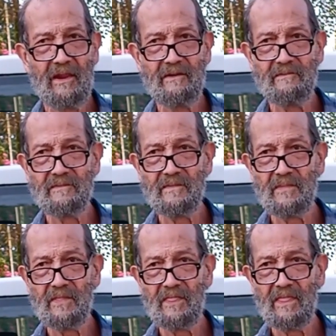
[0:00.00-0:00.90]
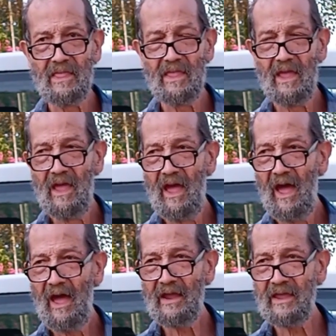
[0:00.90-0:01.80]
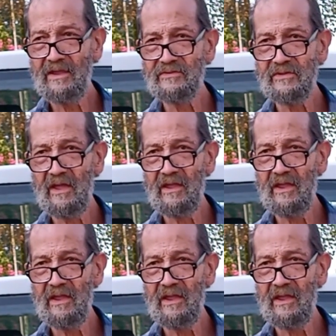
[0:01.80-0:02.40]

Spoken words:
And I can't say,